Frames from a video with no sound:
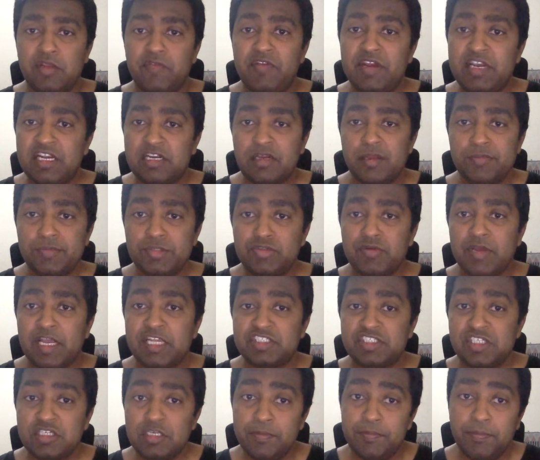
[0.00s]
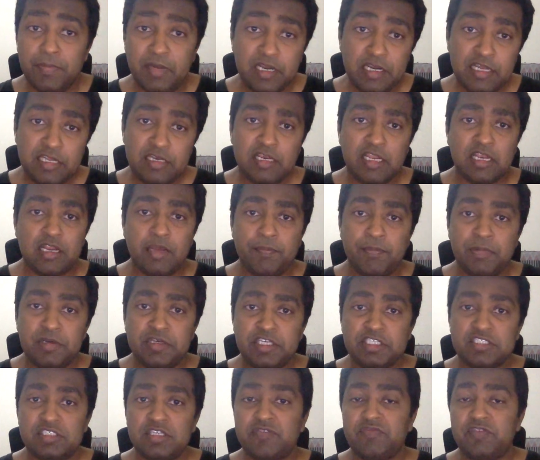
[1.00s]
when it comes to actually building an
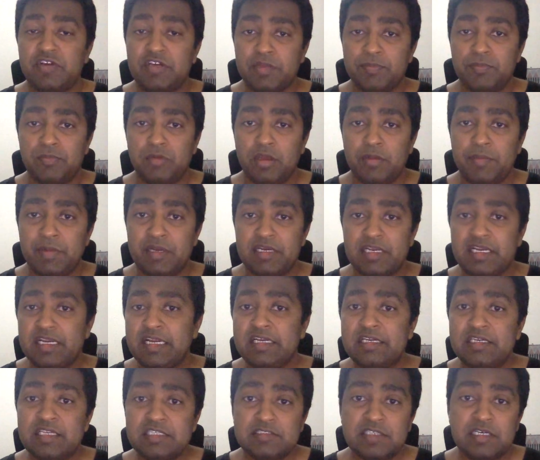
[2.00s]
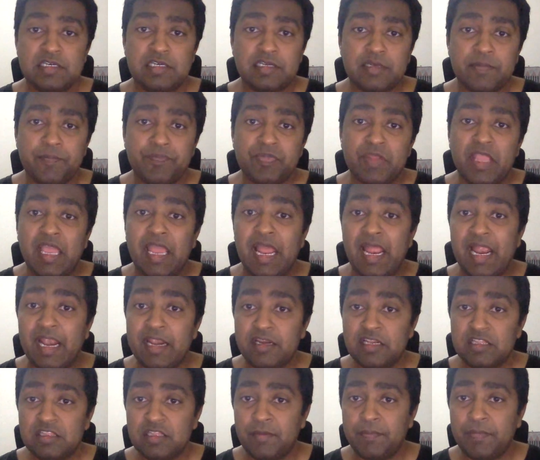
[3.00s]
application for deployment, it doesn't
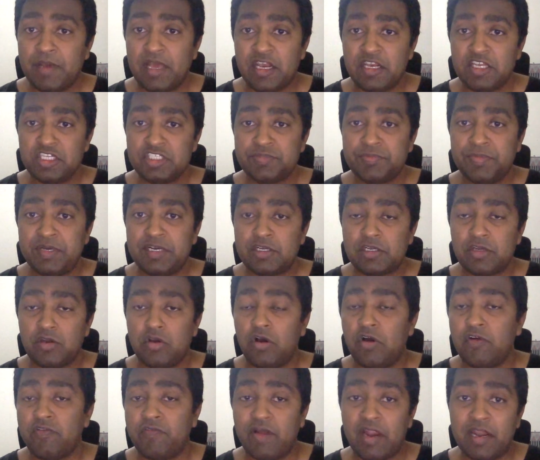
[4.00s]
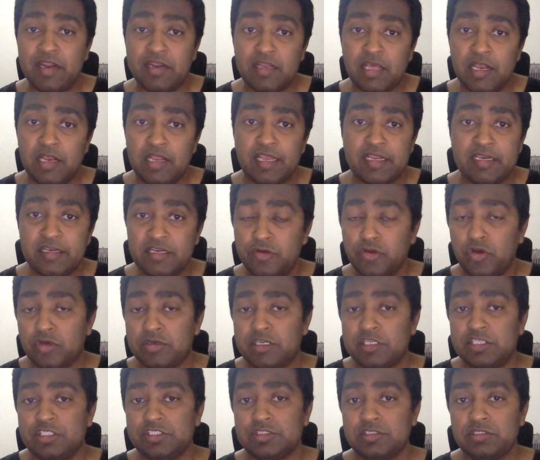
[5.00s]
handle the management of underlying data
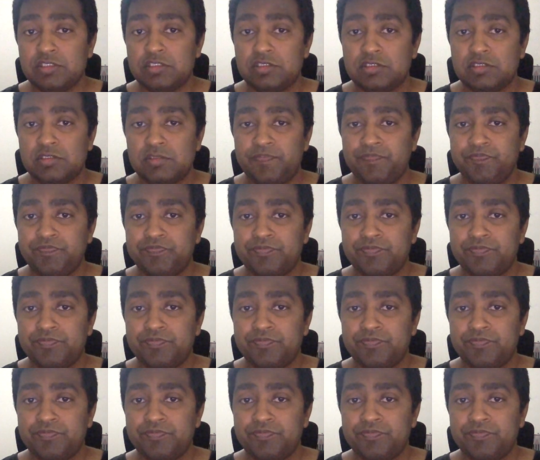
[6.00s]
engines.